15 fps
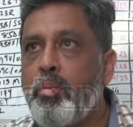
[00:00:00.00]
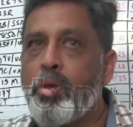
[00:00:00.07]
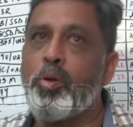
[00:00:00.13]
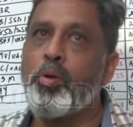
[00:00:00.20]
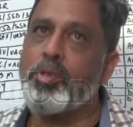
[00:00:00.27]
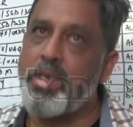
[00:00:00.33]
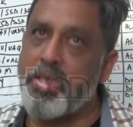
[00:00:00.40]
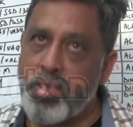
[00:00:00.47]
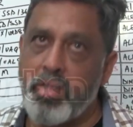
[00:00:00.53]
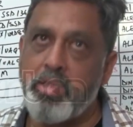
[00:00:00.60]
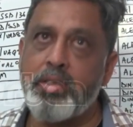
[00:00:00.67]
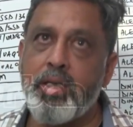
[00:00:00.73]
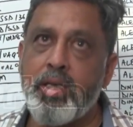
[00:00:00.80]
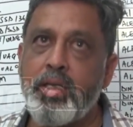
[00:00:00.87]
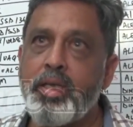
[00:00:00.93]
because, as I
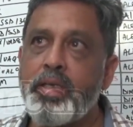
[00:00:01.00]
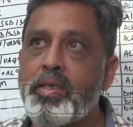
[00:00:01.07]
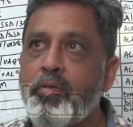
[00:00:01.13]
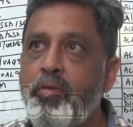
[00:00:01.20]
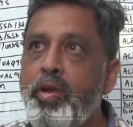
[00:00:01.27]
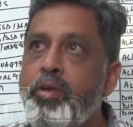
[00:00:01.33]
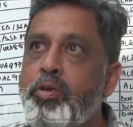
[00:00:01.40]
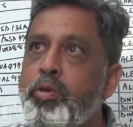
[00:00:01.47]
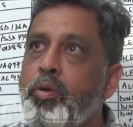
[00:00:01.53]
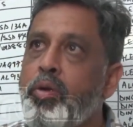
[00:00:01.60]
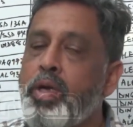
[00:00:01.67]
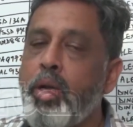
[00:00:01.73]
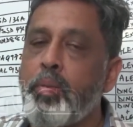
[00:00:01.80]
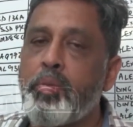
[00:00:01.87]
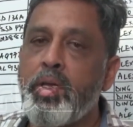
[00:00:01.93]
said, it's a very
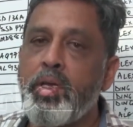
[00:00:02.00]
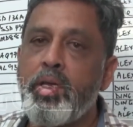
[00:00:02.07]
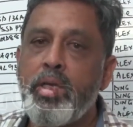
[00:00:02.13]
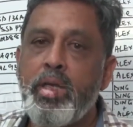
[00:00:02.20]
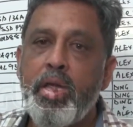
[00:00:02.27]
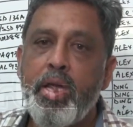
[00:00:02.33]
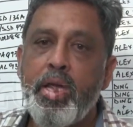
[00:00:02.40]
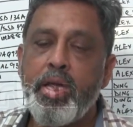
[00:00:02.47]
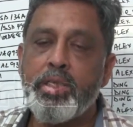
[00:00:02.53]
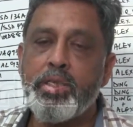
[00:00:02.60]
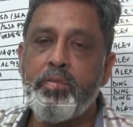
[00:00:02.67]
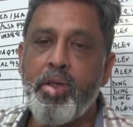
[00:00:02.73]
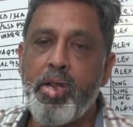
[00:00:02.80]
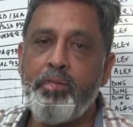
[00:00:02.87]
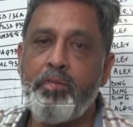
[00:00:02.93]
shaken up thing. It's
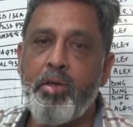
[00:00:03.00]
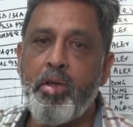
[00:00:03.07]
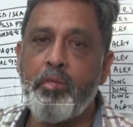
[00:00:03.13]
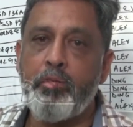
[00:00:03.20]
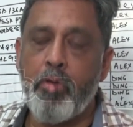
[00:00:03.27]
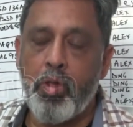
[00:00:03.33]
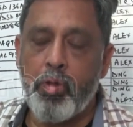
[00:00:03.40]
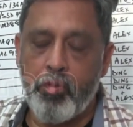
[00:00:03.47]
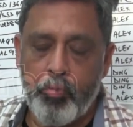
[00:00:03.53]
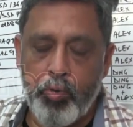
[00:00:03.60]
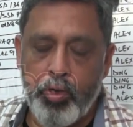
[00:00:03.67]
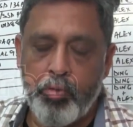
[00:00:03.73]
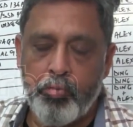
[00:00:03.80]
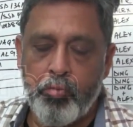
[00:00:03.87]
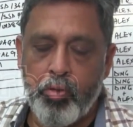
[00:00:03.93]
a very
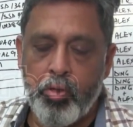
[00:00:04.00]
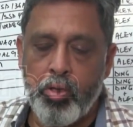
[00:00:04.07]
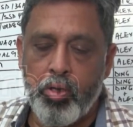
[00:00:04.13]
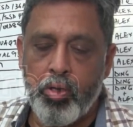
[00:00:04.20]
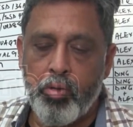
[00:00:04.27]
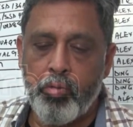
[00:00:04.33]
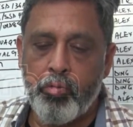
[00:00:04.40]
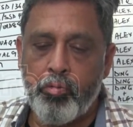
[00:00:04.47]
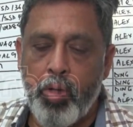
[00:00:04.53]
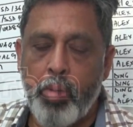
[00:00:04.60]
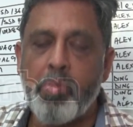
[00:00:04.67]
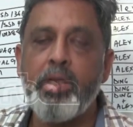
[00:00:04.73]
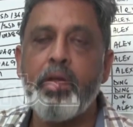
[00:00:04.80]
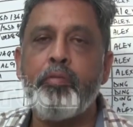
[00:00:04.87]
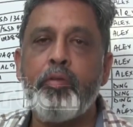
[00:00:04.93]

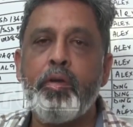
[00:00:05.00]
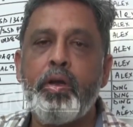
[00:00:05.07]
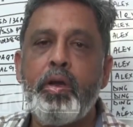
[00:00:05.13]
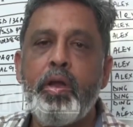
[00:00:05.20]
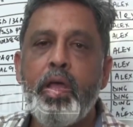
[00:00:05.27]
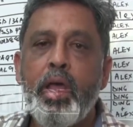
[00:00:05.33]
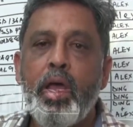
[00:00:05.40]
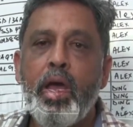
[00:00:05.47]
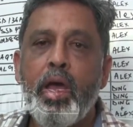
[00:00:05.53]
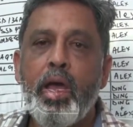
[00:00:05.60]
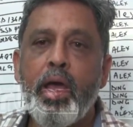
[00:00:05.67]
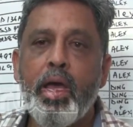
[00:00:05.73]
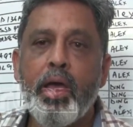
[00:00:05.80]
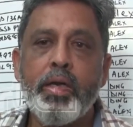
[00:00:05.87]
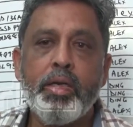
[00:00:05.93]
family affair,
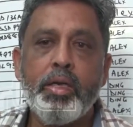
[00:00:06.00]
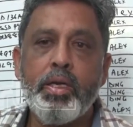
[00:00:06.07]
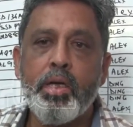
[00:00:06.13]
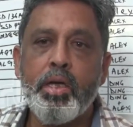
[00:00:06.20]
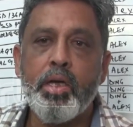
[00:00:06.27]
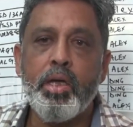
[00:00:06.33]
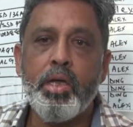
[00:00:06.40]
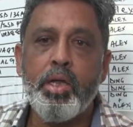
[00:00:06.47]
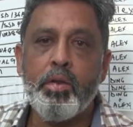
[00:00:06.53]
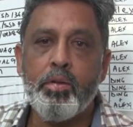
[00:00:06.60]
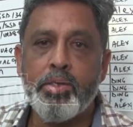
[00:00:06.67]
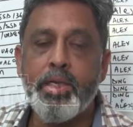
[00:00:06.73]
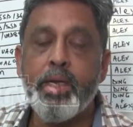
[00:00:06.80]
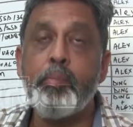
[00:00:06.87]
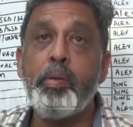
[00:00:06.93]
and it'll
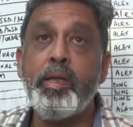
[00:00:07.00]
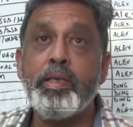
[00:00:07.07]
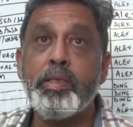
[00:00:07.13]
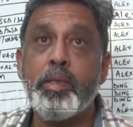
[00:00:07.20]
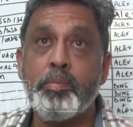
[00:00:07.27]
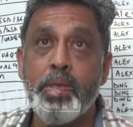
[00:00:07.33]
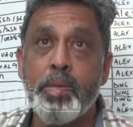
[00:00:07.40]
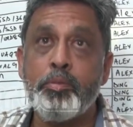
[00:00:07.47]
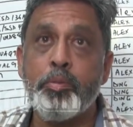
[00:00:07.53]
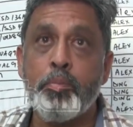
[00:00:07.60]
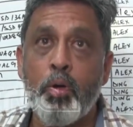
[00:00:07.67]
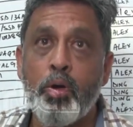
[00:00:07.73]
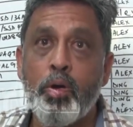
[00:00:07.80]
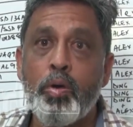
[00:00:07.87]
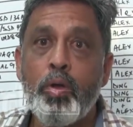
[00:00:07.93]
take place sometime
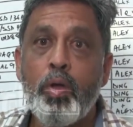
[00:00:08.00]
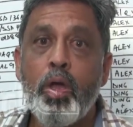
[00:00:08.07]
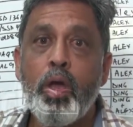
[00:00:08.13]
tomorrow.